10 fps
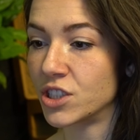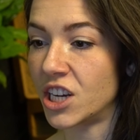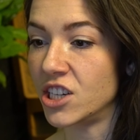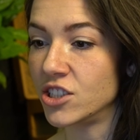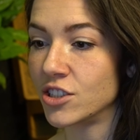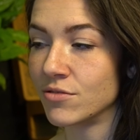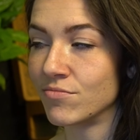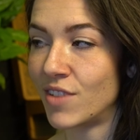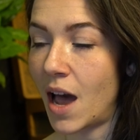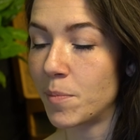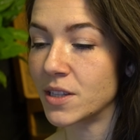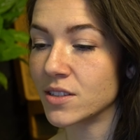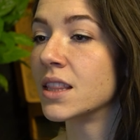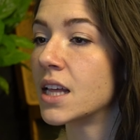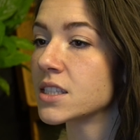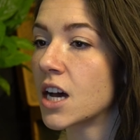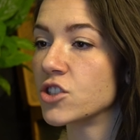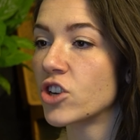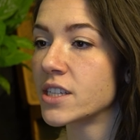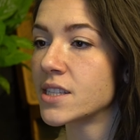change happens. Let's
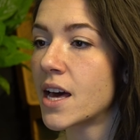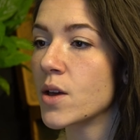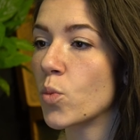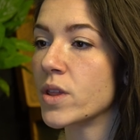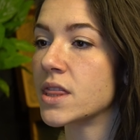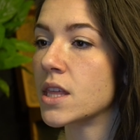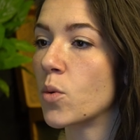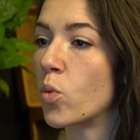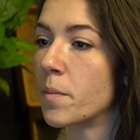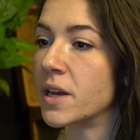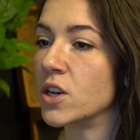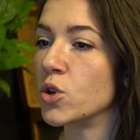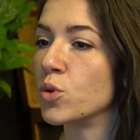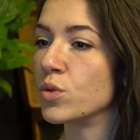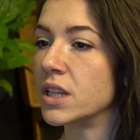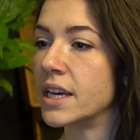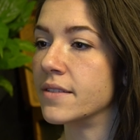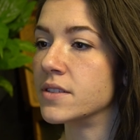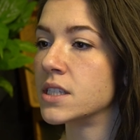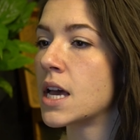contrast that with the woman who
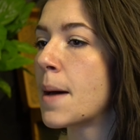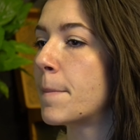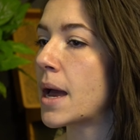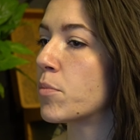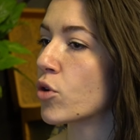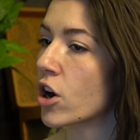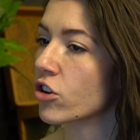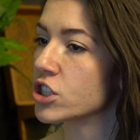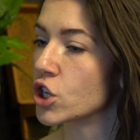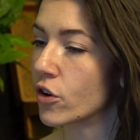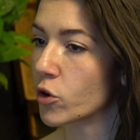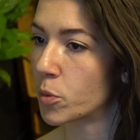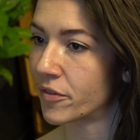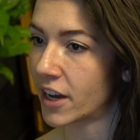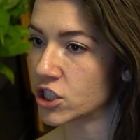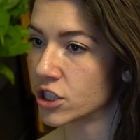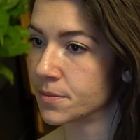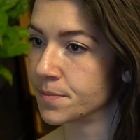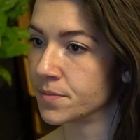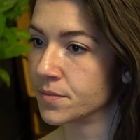lives by progress over perfection.
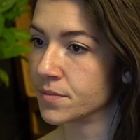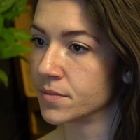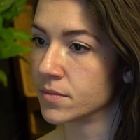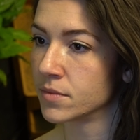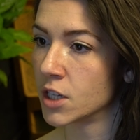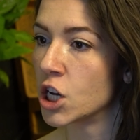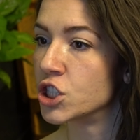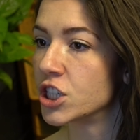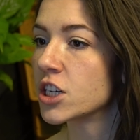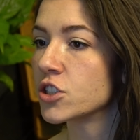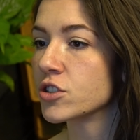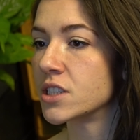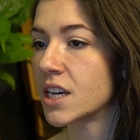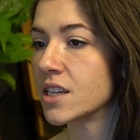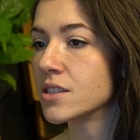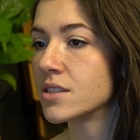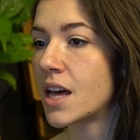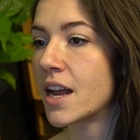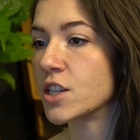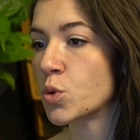She understands
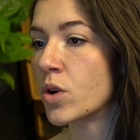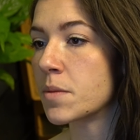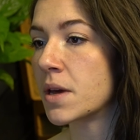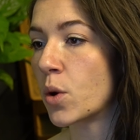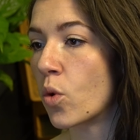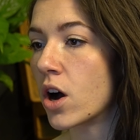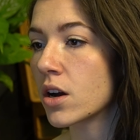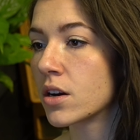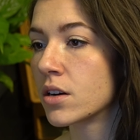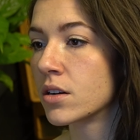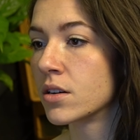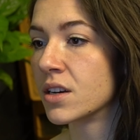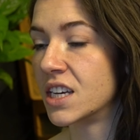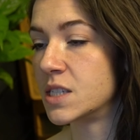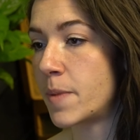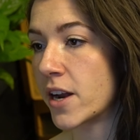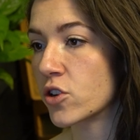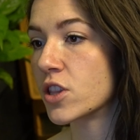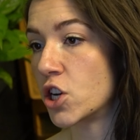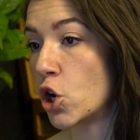that a 20-minute walk is better
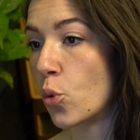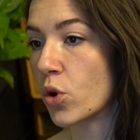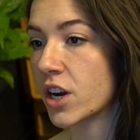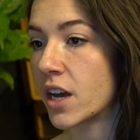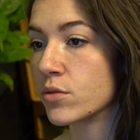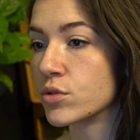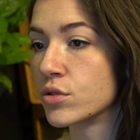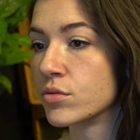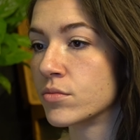than no workout.